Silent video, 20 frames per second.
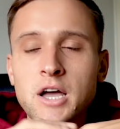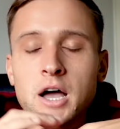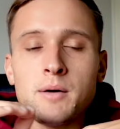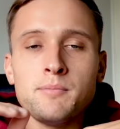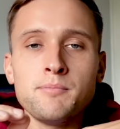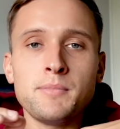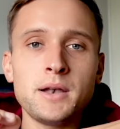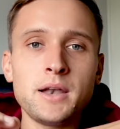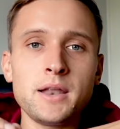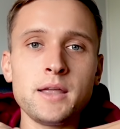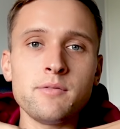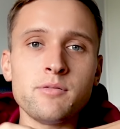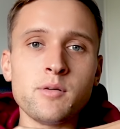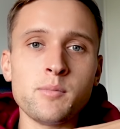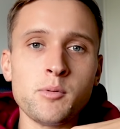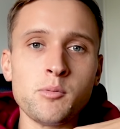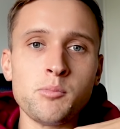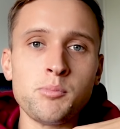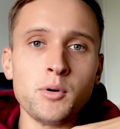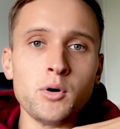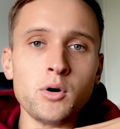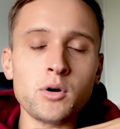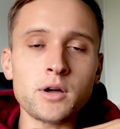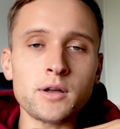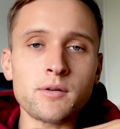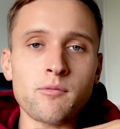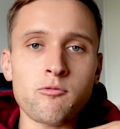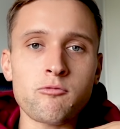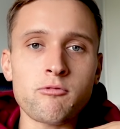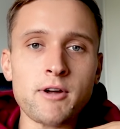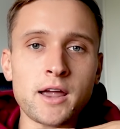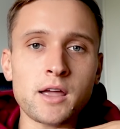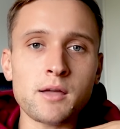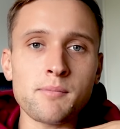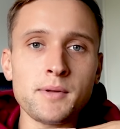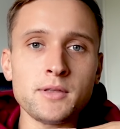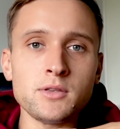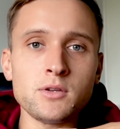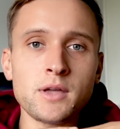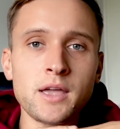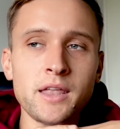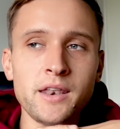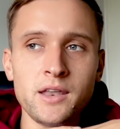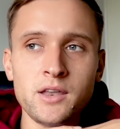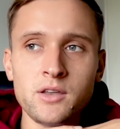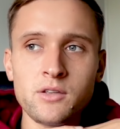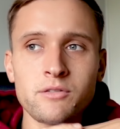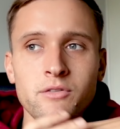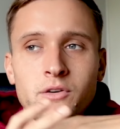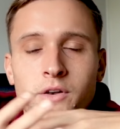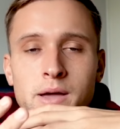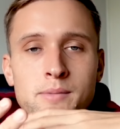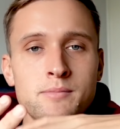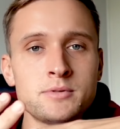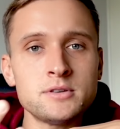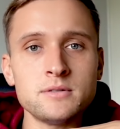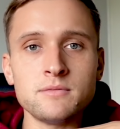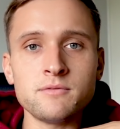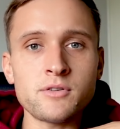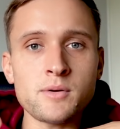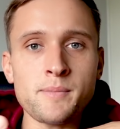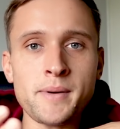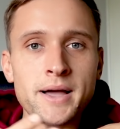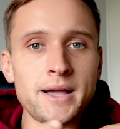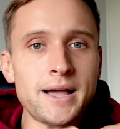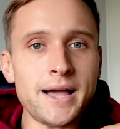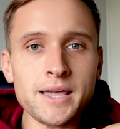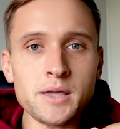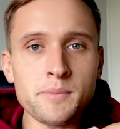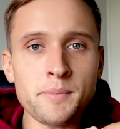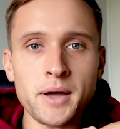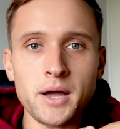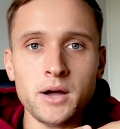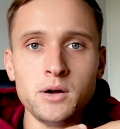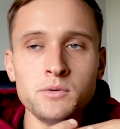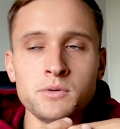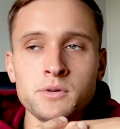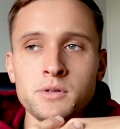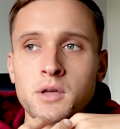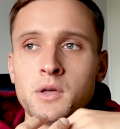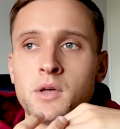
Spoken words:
an unbelievable book. I'd recommend you getting it. It's on Amazon for about £8.